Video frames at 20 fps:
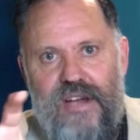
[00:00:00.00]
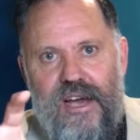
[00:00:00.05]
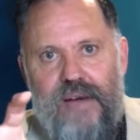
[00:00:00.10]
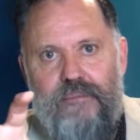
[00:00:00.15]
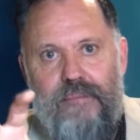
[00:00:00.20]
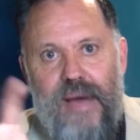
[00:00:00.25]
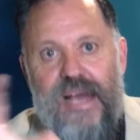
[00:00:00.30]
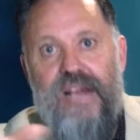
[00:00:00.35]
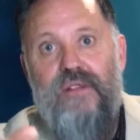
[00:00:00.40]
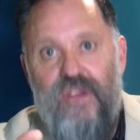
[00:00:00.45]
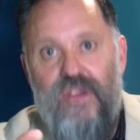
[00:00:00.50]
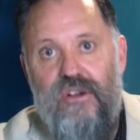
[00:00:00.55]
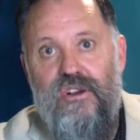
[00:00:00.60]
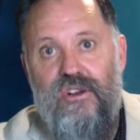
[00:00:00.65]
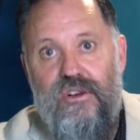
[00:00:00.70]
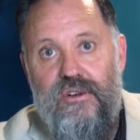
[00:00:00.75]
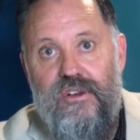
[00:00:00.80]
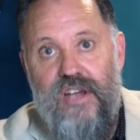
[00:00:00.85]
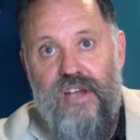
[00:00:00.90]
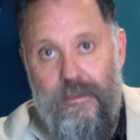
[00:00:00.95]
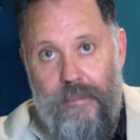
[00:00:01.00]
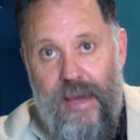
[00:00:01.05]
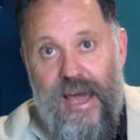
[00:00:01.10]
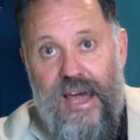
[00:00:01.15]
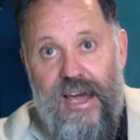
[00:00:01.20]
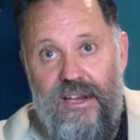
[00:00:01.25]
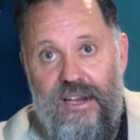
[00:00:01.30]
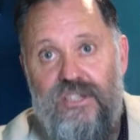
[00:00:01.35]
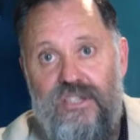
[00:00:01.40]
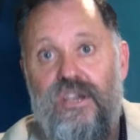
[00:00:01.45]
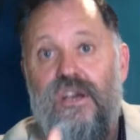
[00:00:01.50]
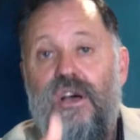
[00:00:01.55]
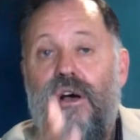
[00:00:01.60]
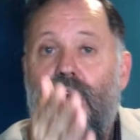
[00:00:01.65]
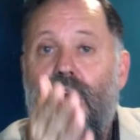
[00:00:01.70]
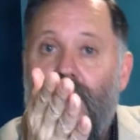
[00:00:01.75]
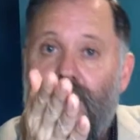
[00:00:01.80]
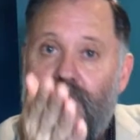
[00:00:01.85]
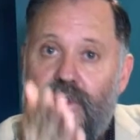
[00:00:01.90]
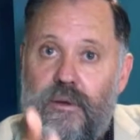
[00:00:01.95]
make the commands
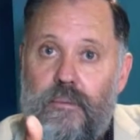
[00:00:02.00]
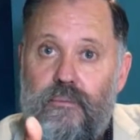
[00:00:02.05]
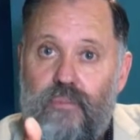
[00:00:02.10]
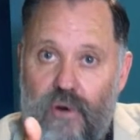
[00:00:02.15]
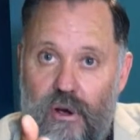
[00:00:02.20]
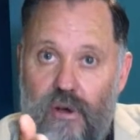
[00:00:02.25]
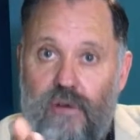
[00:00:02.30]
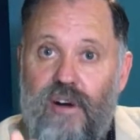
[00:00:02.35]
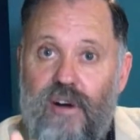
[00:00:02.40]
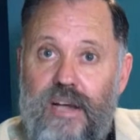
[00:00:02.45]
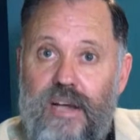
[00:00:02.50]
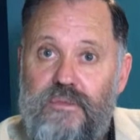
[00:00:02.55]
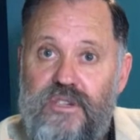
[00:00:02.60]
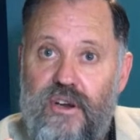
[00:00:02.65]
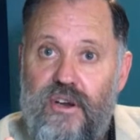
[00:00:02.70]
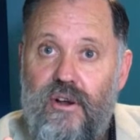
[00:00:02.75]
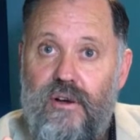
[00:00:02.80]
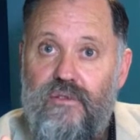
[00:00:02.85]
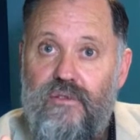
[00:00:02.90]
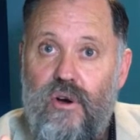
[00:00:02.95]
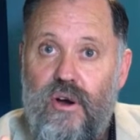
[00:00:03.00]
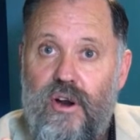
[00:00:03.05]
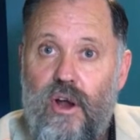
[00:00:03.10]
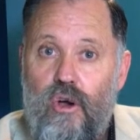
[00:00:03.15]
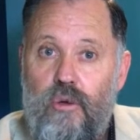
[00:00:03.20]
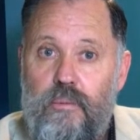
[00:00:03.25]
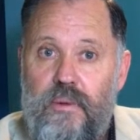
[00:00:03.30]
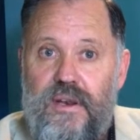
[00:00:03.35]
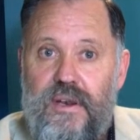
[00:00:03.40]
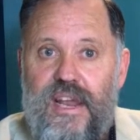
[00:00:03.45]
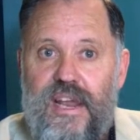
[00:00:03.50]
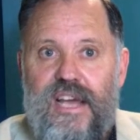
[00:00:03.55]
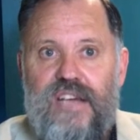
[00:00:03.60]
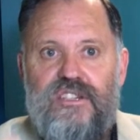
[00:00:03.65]
of the programs that I've got open there.